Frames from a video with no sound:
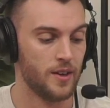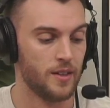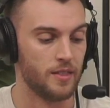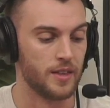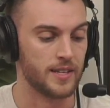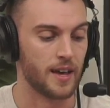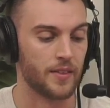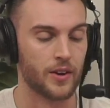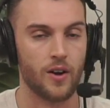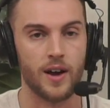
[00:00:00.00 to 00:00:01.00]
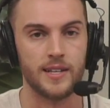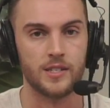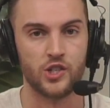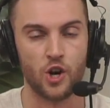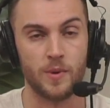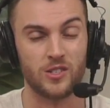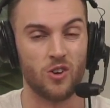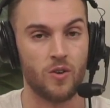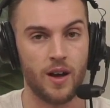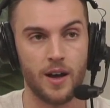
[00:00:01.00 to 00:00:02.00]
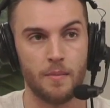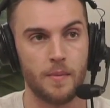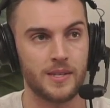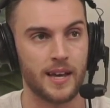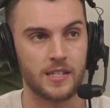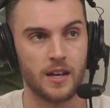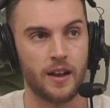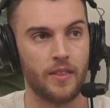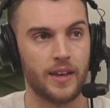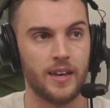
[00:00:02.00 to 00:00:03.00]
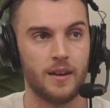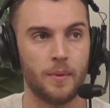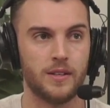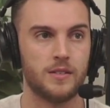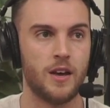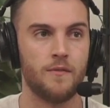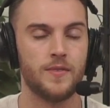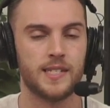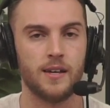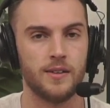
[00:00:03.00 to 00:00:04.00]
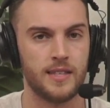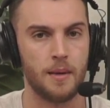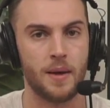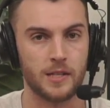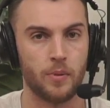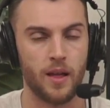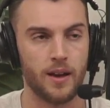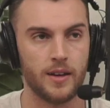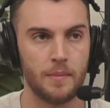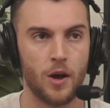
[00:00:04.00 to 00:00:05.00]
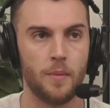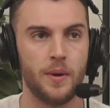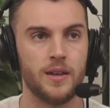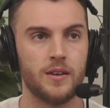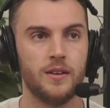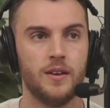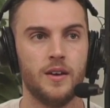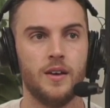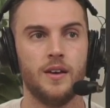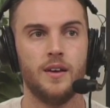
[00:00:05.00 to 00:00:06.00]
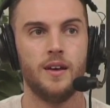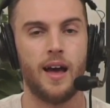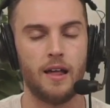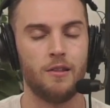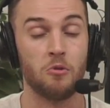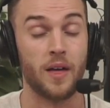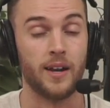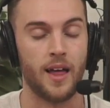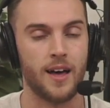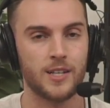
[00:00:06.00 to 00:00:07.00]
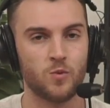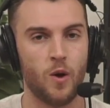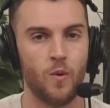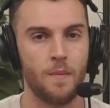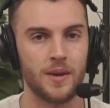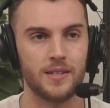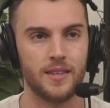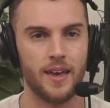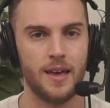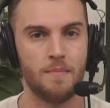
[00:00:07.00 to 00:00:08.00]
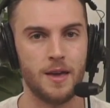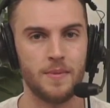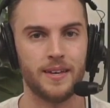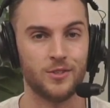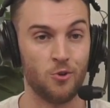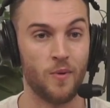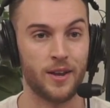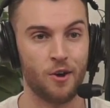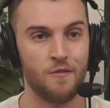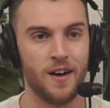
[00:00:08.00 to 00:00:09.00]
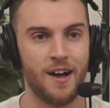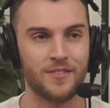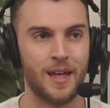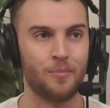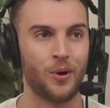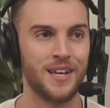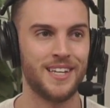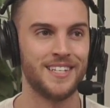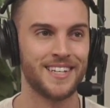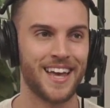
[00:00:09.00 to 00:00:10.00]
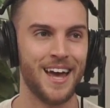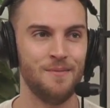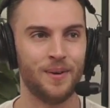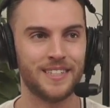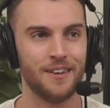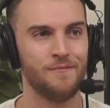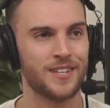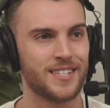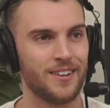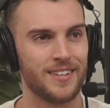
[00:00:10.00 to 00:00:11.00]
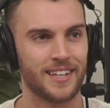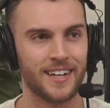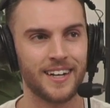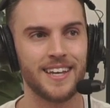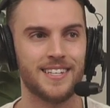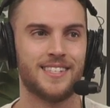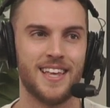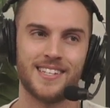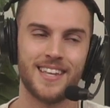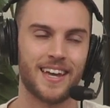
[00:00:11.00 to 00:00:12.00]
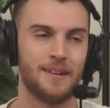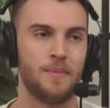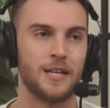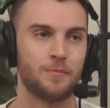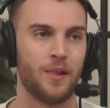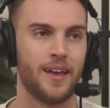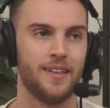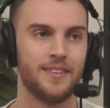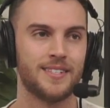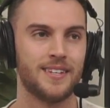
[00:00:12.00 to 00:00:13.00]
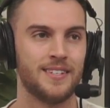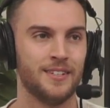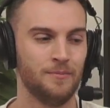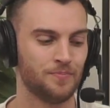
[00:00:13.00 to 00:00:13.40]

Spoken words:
These other guys, Jeremy Sohan maybe takes another hit, but Devin Vassell is their best player, in my opinion. How long that lasts while Wemby is there, maybe it's already over after that preseason game, but Devin Vassell is at least their second best player this season.